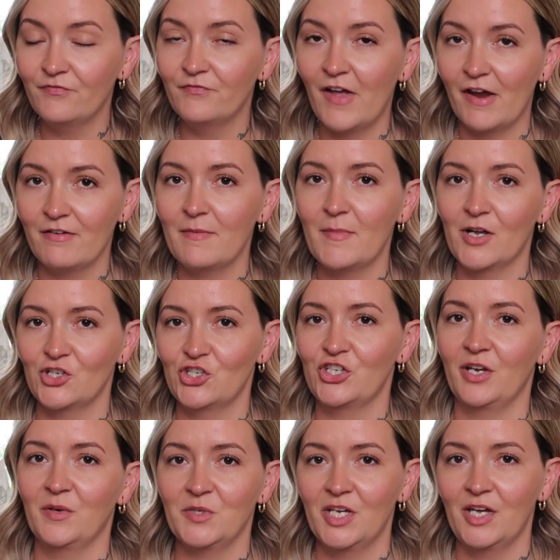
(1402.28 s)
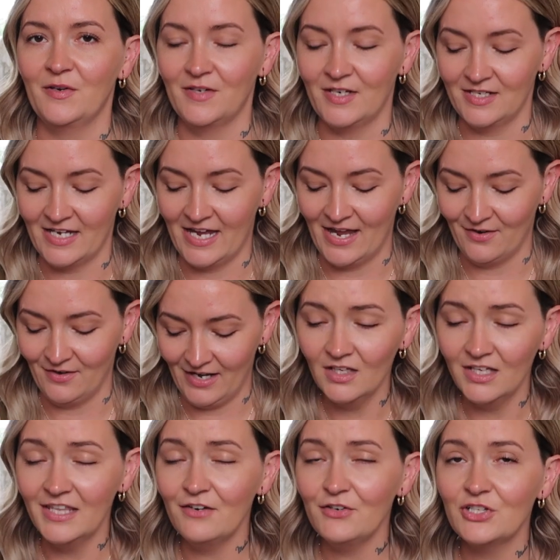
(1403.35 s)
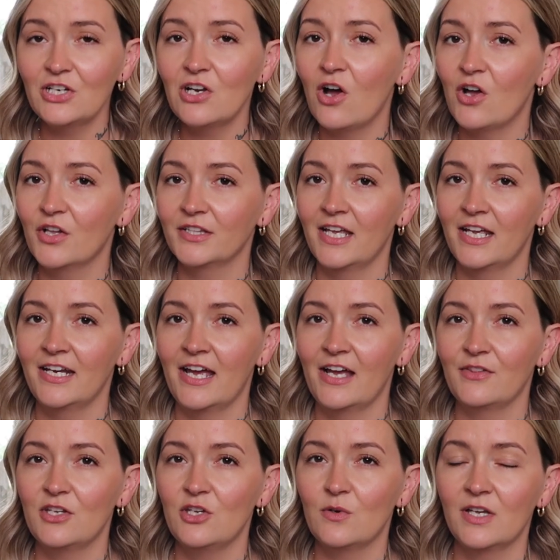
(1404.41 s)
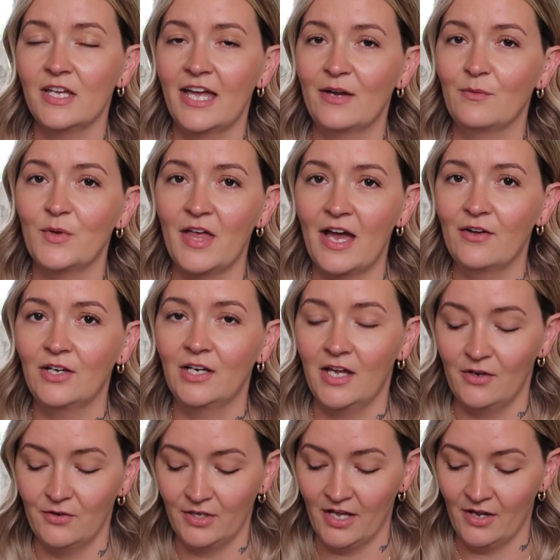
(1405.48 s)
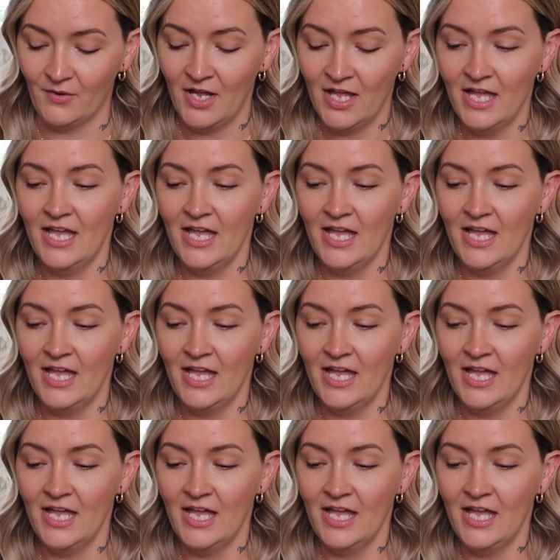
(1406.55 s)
very much so toned it down, and there is a lot on there now that you can get without a logo.